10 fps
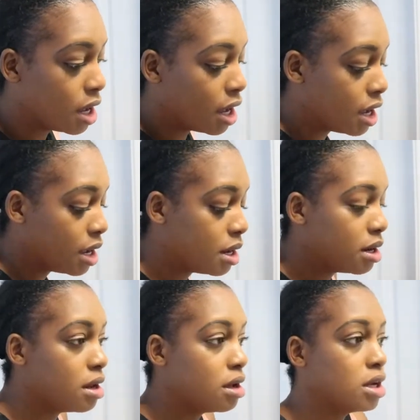
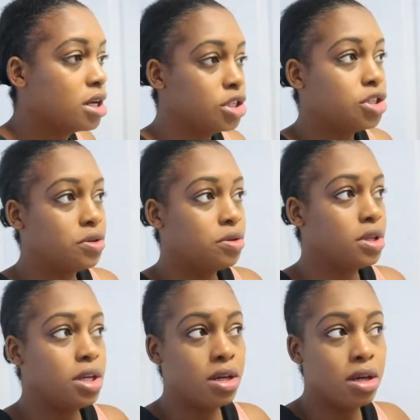And
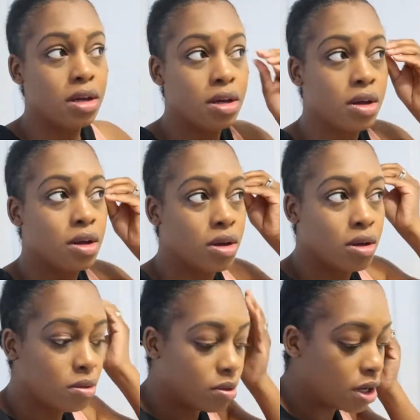generally
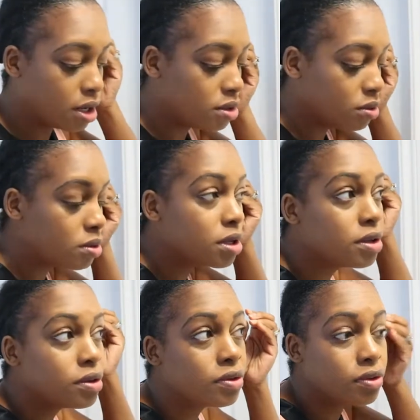what I do
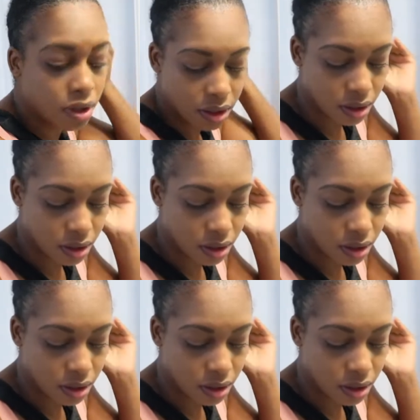is